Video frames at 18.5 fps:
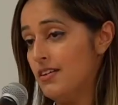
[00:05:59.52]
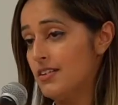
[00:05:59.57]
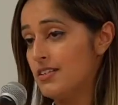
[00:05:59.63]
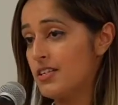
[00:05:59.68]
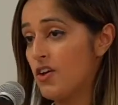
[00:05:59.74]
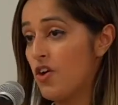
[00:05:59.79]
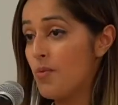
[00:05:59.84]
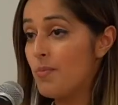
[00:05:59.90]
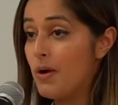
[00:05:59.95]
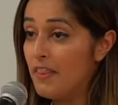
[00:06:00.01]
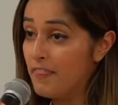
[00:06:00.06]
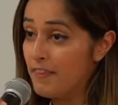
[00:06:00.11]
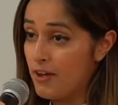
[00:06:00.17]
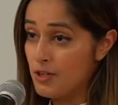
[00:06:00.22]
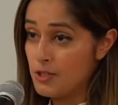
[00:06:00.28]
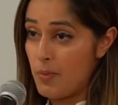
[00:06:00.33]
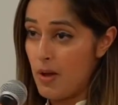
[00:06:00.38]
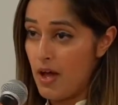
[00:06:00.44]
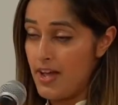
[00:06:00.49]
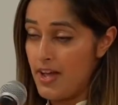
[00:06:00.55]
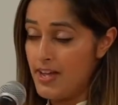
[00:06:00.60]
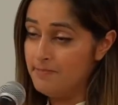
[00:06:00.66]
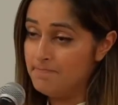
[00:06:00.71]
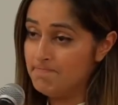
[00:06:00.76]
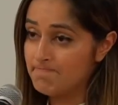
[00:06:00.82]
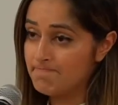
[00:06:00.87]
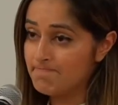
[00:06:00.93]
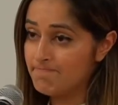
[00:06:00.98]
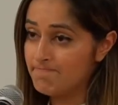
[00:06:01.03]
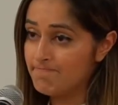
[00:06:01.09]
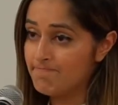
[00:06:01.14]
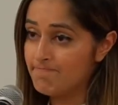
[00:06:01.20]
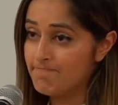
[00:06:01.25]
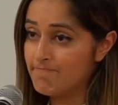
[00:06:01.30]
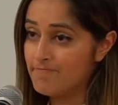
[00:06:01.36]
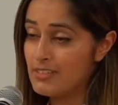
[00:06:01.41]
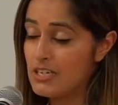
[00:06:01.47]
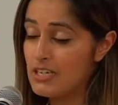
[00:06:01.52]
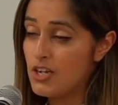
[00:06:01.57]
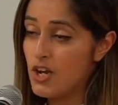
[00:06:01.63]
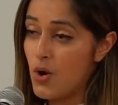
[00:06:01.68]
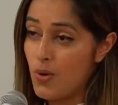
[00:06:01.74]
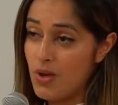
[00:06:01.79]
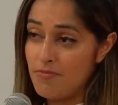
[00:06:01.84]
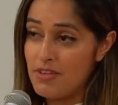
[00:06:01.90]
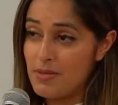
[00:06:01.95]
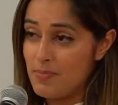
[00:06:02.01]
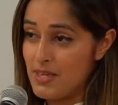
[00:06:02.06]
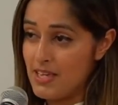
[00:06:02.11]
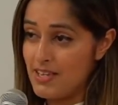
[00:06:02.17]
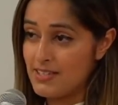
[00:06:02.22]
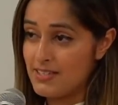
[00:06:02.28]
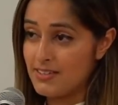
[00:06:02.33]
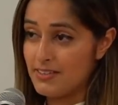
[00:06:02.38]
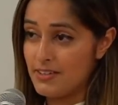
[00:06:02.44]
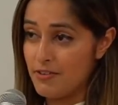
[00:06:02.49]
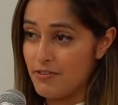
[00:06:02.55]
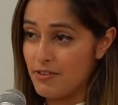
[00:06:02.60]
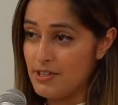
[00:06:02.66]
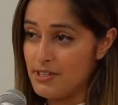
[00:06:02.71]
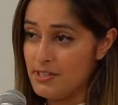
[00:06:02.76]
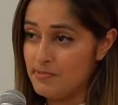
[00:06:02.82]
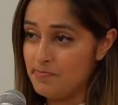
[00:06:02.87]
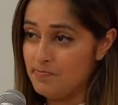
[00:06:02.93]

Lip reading: So a month goes by. No MVP is delivered.